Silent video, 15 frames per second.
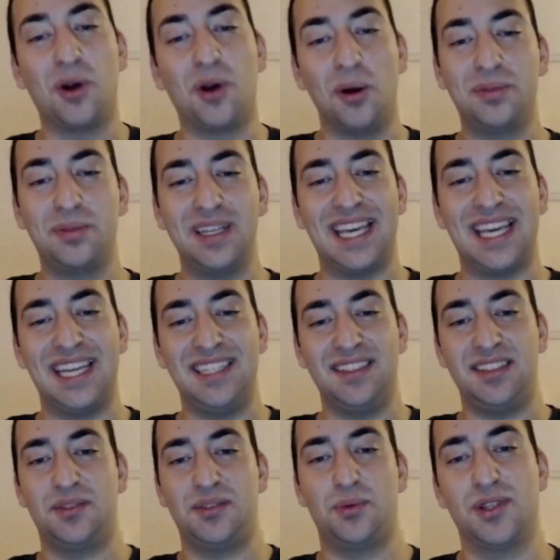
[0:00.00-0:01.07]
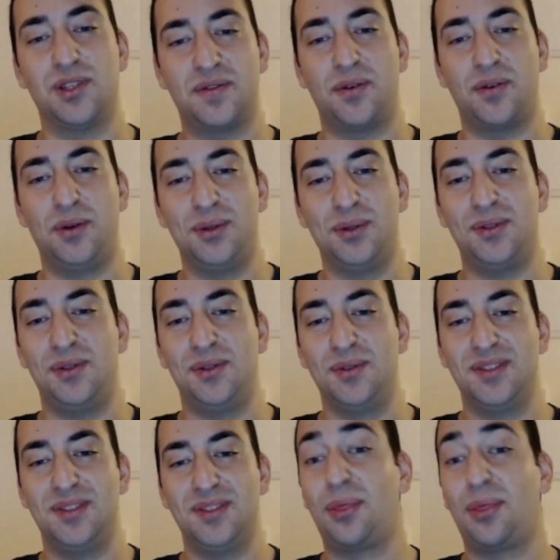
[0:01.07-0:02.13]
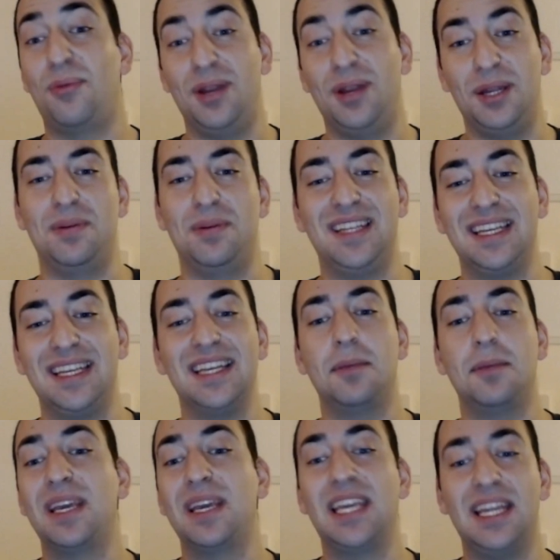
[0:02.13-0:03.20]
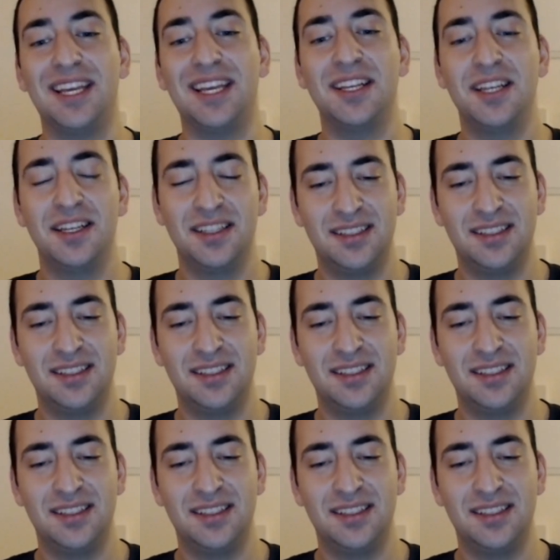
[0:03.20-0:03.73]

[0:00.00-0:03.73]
complicated it was for you to use 3D printing at the beginning?